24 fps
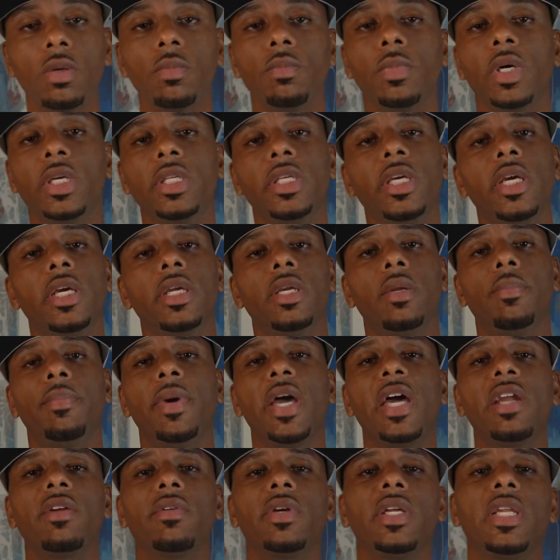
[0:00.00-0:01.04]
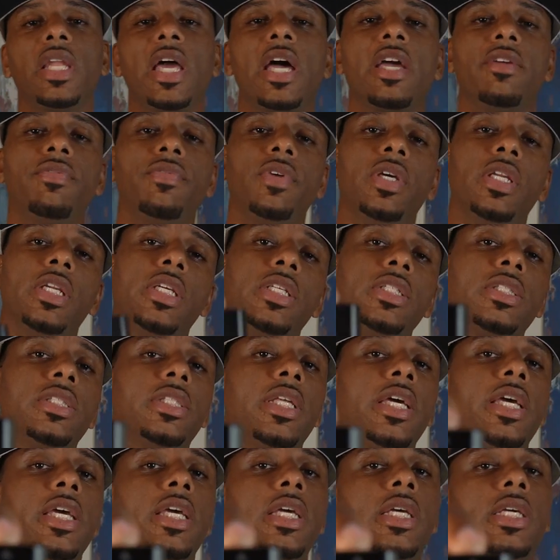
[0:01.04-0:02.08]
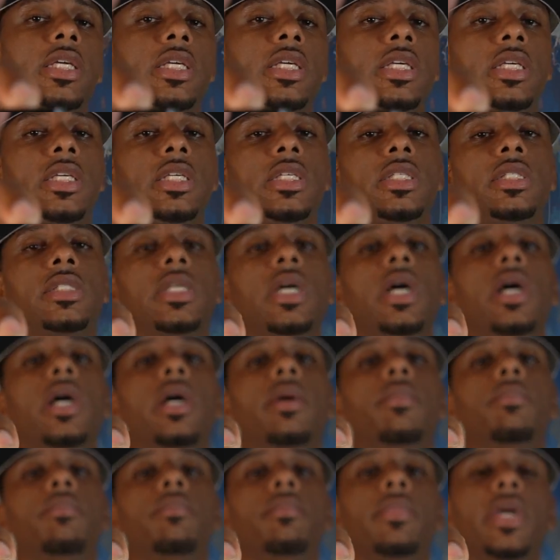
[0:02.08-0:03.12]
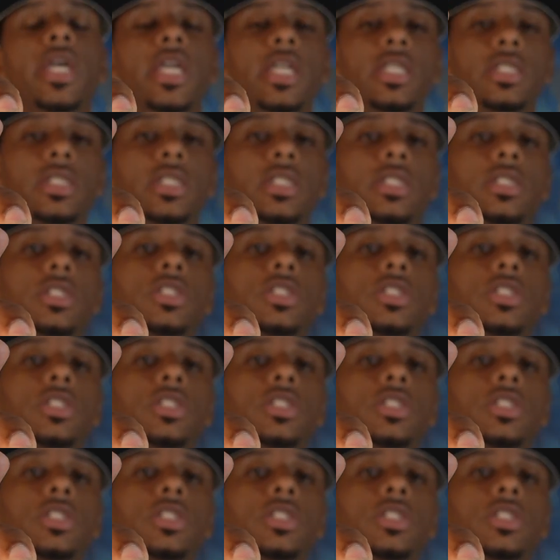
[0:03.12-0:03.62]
But yeah, the battery life in this thing is amazing.